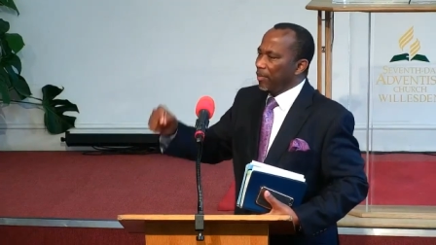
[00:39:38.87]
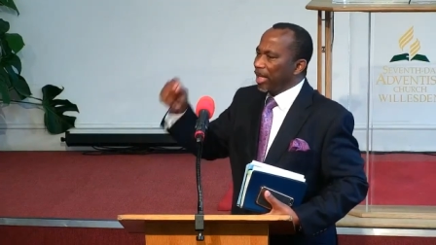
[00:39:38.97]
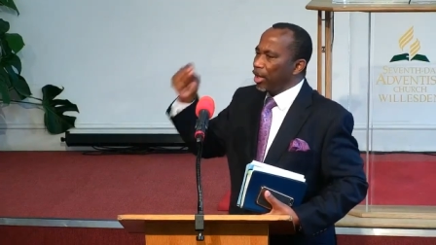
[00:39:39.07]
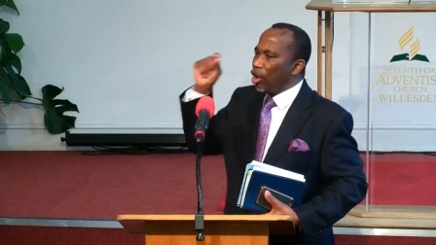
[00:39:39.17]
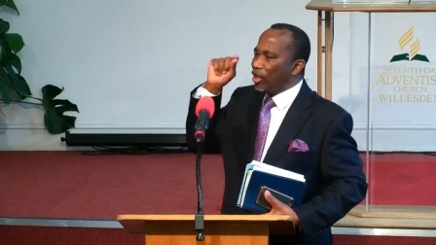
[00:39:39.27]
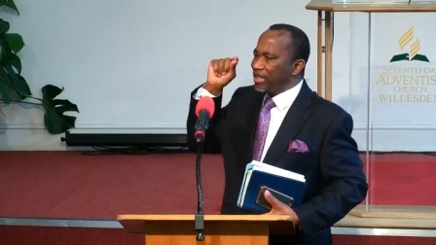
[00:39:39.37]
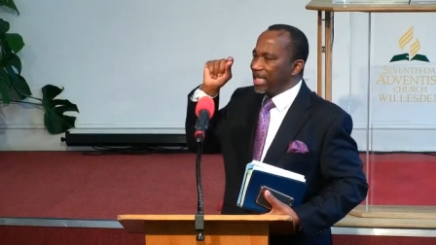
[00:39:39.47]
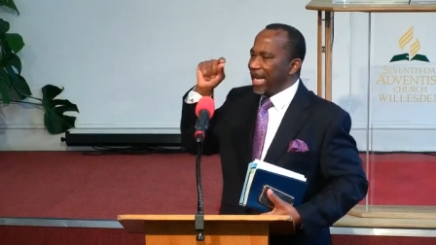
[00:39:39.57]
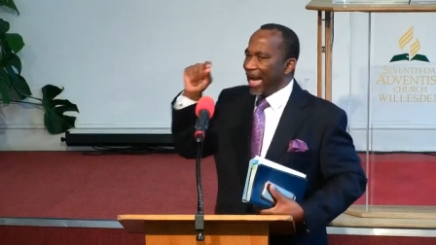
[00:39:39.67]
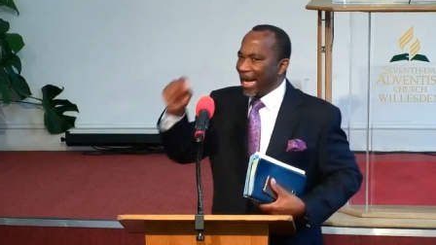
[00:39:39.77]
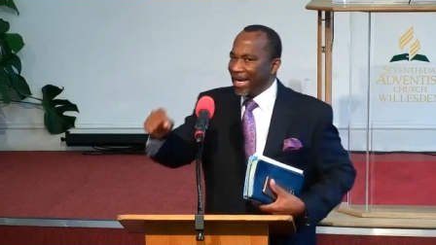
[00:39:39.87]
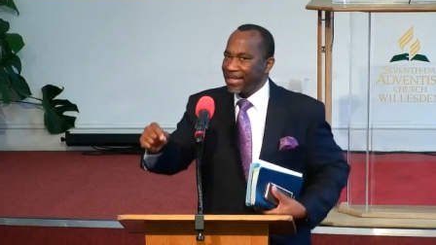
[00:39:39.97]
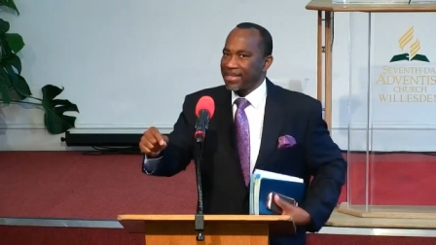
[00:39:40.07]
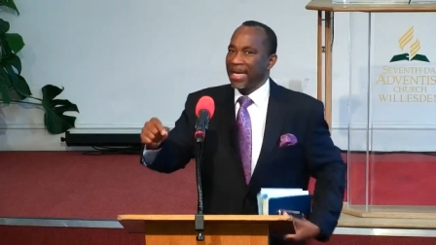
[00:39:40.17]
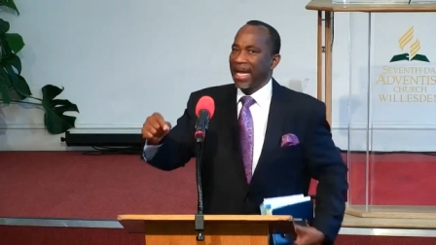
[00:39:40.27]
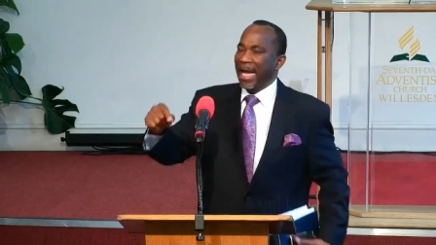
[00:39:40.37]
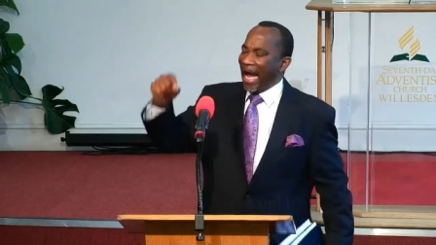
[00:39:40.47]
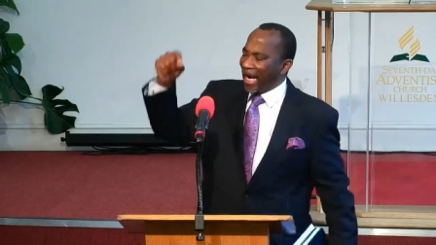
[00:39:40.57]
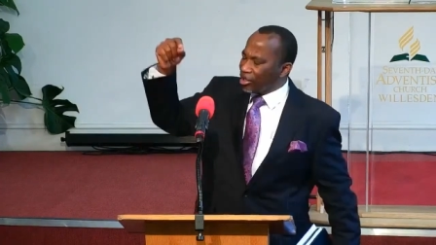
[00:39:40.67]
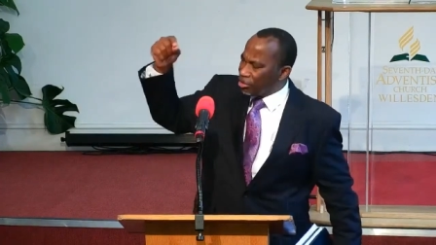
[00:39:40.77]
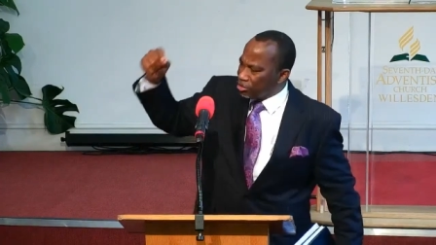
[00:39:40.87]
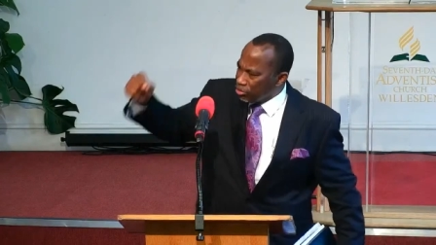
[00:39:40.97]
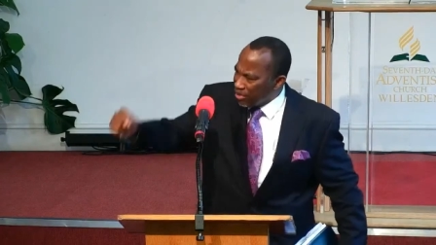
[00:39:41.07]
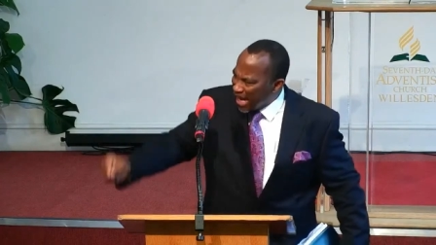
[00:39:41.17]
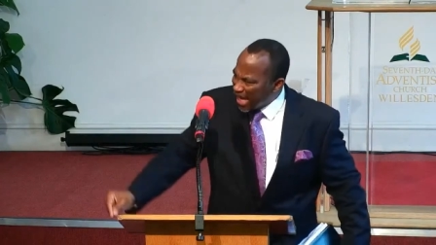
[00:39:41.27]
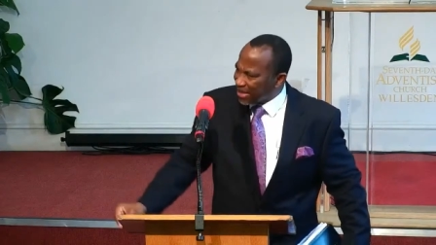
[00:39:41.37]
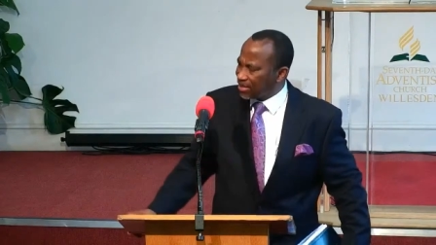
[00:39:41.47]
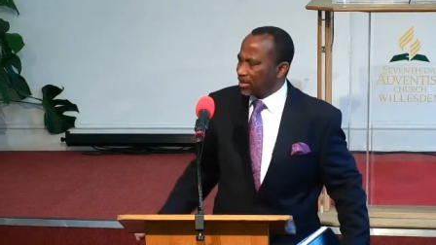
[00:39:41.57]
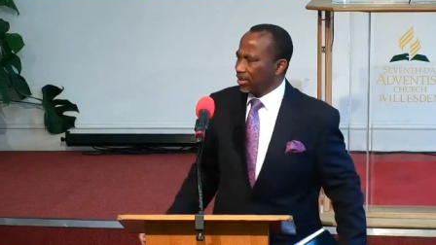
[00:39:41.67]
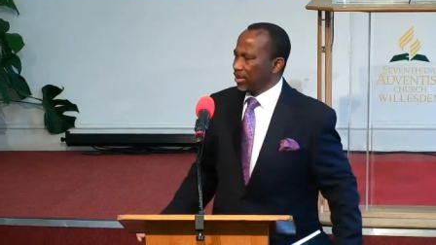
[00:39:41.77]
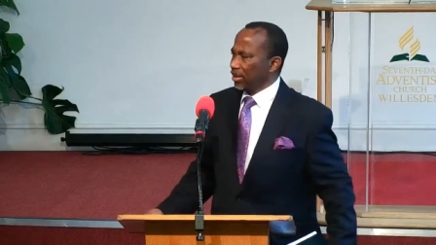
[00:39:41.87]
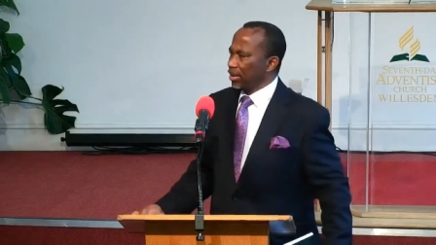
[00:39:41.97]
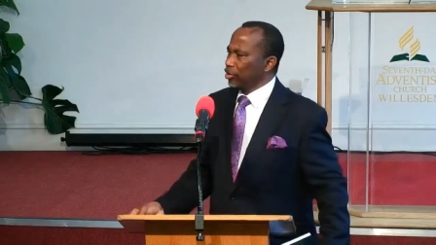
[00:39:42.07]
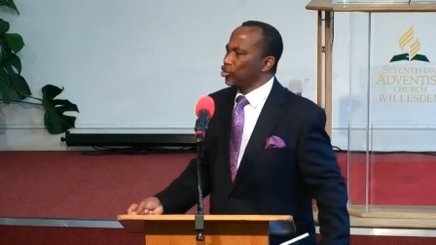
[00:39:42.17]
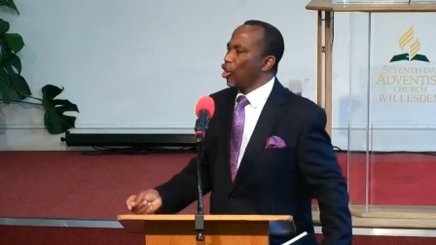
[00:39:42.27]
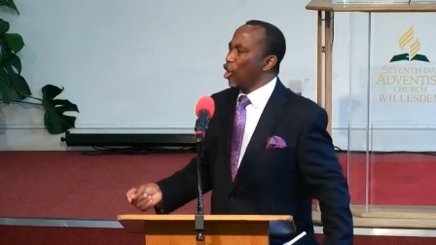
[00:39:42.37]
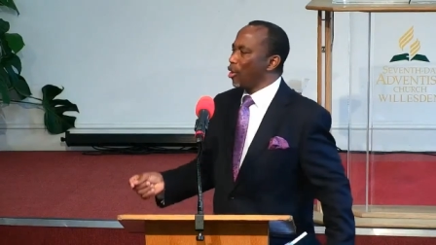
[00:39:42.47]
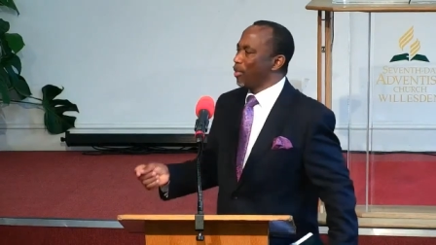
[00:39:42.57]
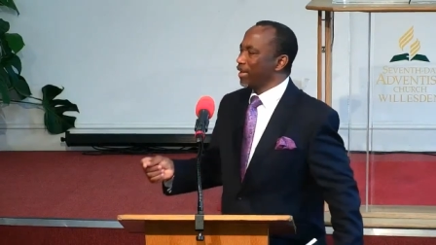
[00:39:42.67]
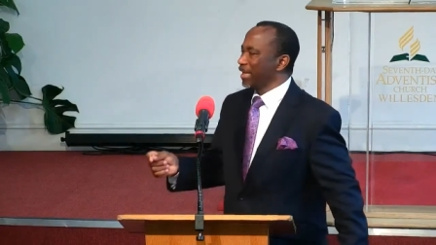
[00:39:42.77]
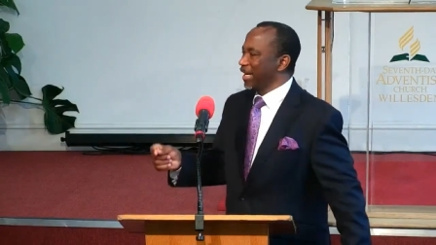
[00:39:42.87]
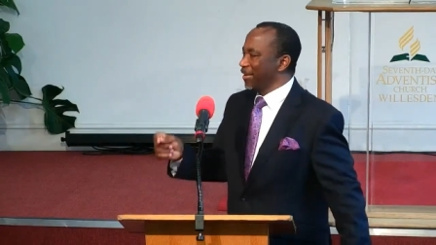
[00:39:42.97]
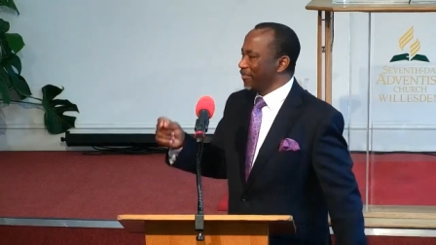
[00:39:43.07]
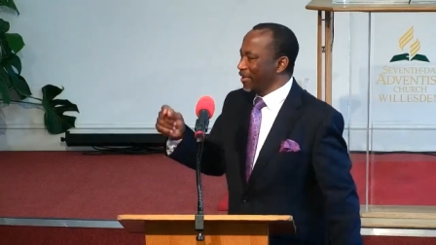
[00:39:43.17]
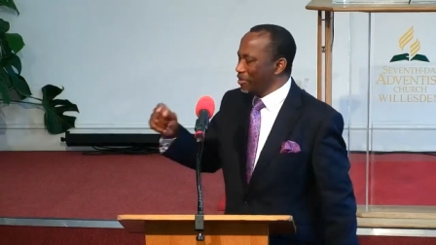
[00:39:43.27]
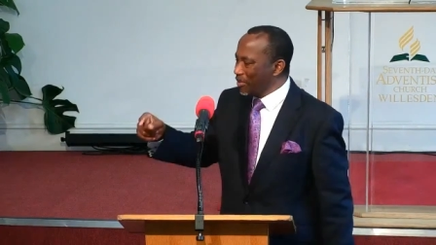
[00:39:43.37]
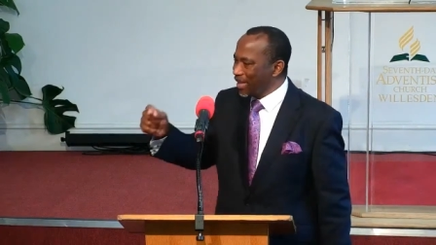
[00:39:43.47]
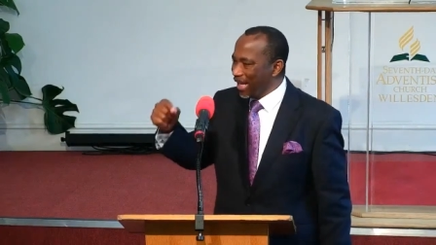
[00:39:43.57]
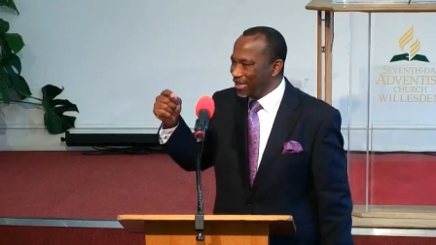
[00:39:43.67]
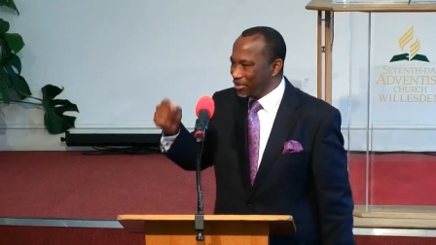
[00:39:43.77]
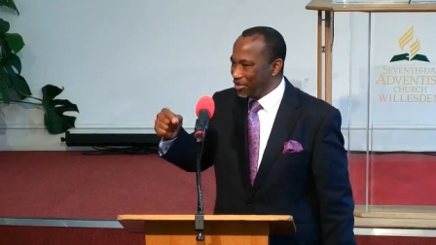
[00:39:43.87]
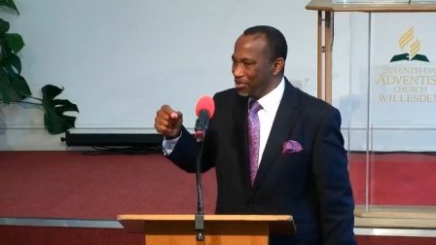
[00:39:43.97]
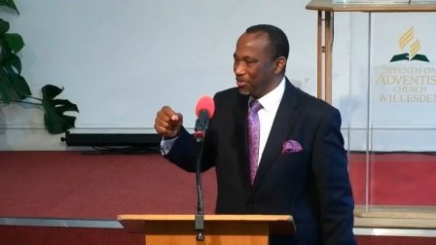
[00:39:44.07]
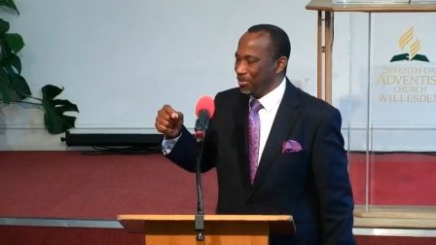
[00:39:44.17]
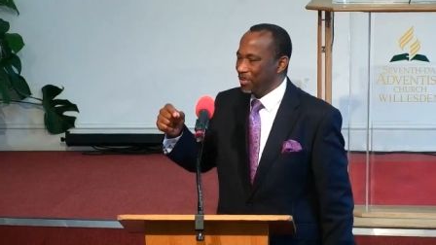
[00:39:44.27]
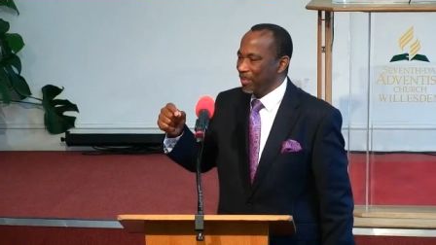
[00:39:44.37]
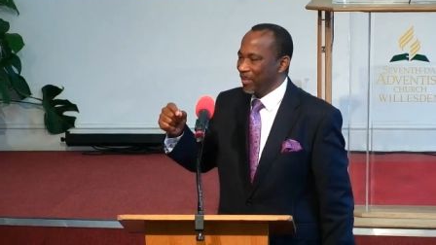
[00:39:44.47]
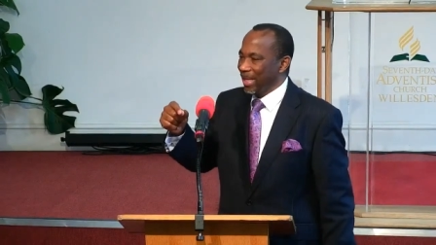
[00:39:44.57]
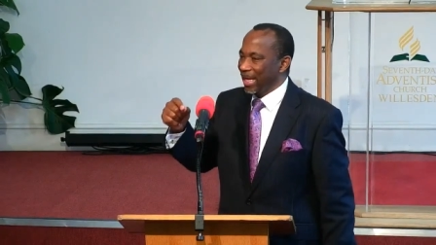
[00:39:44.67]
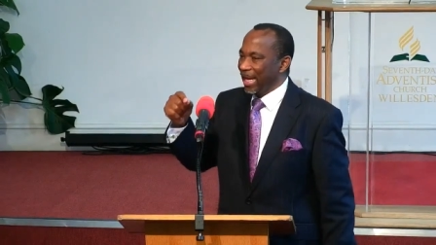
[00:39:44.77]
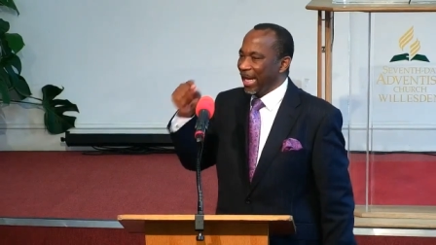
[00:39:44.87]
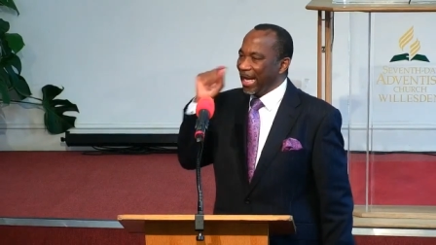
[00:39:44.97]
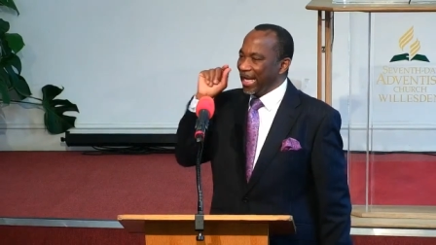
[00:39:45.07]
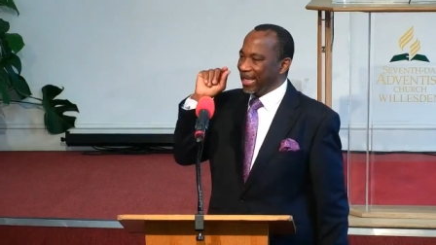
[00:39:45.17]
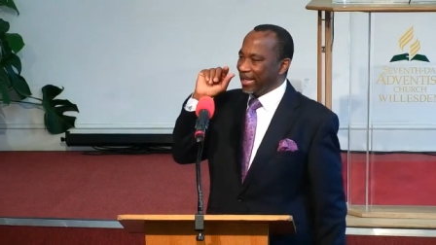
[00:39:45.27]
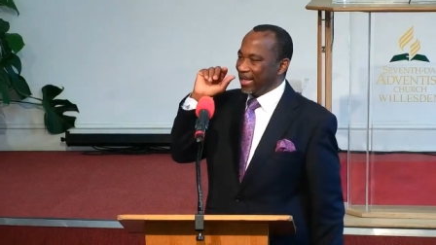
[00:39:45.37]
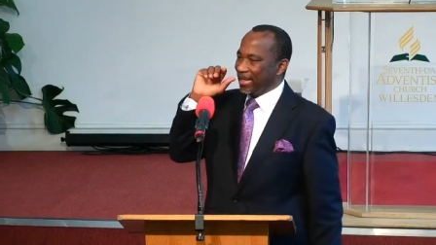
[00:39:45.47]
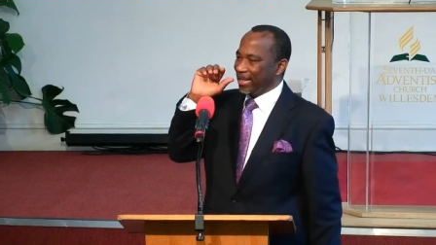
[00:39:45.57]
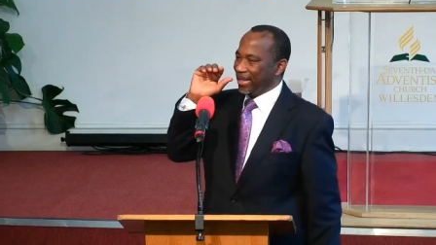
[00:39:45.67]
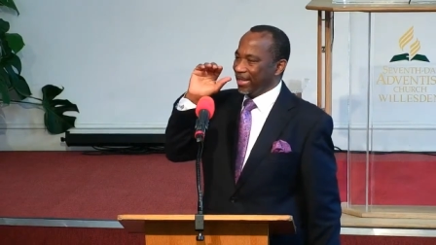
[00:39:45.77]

Because he has a great job for you and I to do in